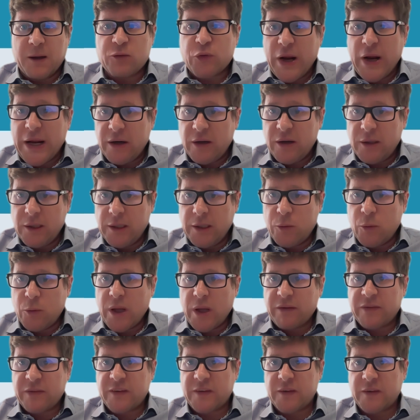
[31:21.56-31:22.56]
Rarely we
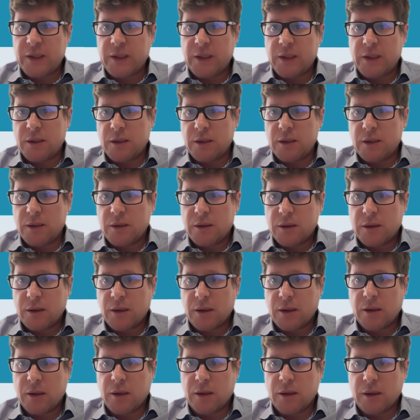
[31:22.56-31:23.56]
have seen
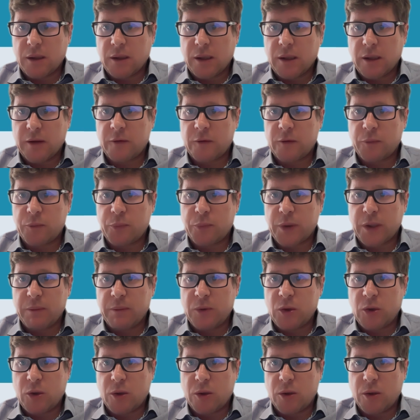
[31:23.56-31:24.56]
a
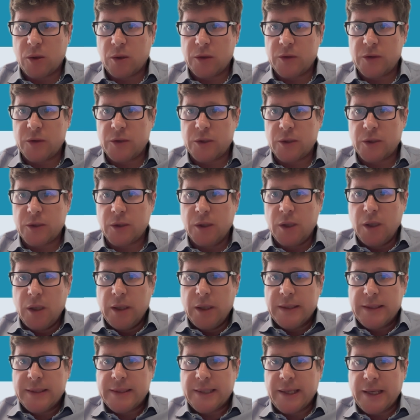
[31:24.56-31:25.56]
Supreme Court
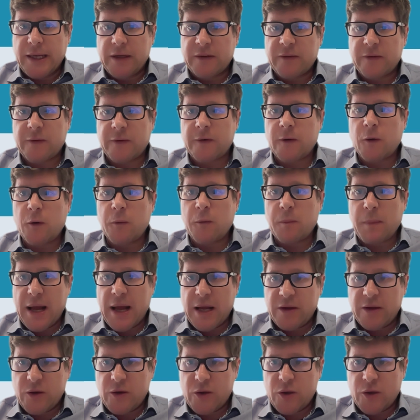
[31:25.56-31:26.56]
take so
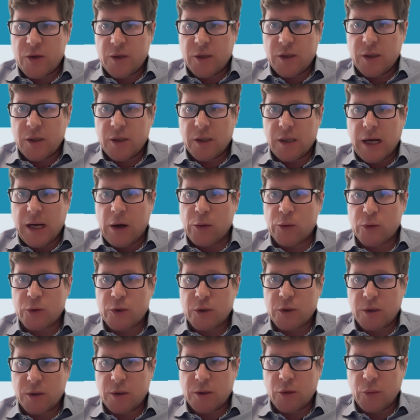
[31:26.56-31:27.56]
much
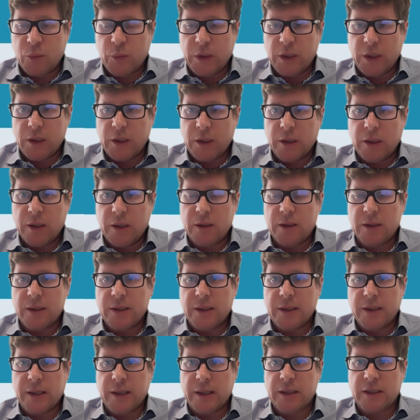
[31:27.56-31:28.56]
autonomy in
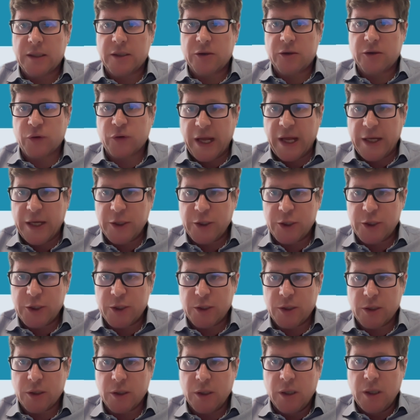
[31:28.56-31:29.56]
the
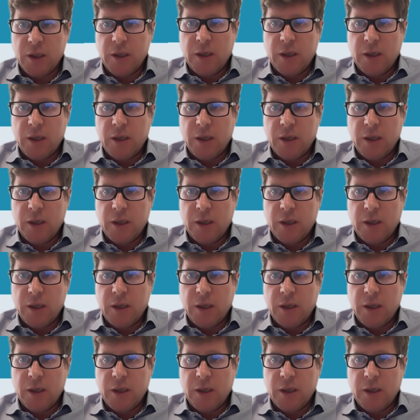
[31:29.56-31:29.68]
creation